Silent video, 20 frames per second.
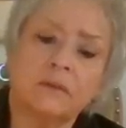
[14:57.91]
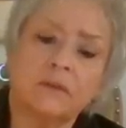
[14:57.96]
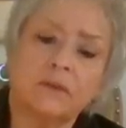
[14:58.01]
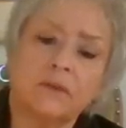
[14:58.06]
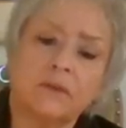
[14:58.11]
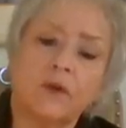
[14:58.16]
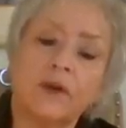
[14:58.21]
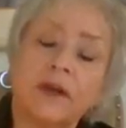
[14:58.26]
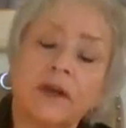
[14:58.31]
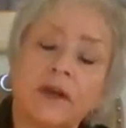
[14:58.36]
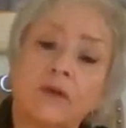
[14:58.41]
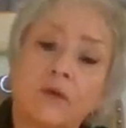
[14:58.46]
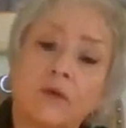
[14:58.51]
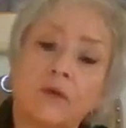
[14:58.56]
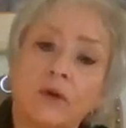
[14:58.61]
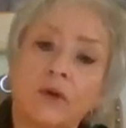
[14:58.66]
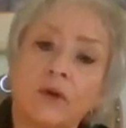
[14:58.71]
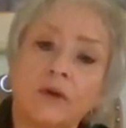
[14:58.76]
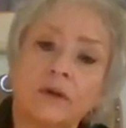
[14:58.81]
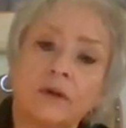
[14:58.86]
or
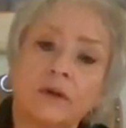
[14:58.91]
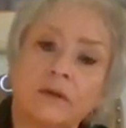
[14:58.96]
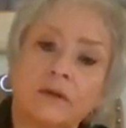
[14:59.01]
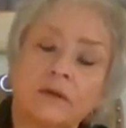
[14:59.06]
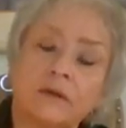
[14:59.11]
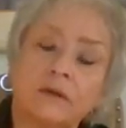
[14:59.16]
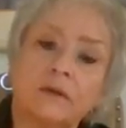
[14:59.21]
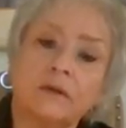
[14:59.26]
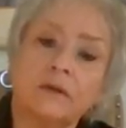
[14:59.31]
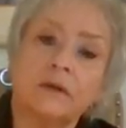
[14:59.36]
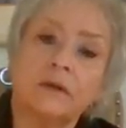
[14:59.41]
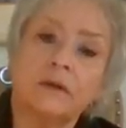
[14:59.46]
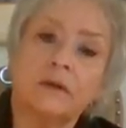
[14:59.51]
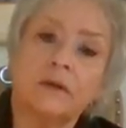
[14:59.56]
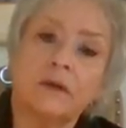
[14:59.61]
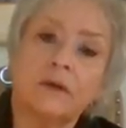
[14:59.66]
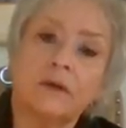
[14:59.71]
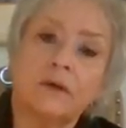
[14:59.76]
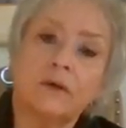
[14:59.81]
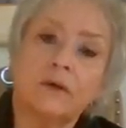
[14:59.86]
ignored
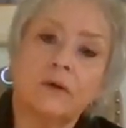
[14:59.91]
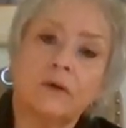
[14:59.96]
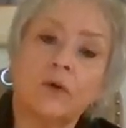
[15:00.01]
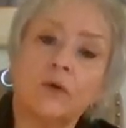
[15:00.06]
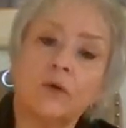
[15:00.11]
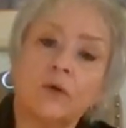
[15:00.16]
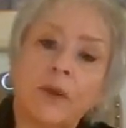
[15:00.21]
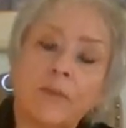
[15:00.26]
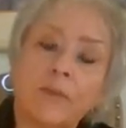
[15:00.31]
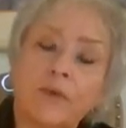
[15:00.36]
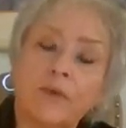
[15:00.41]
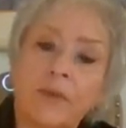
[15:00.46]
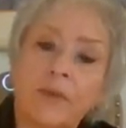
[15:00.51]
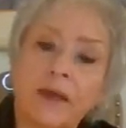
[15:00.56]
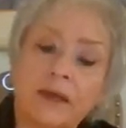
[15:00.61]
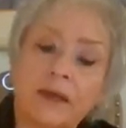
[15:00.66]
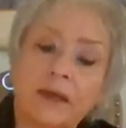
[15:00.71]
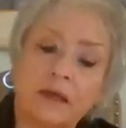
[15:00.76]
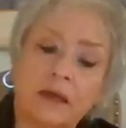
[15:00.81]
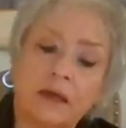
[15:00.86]
or
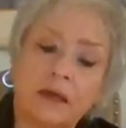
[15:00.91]
reprimanded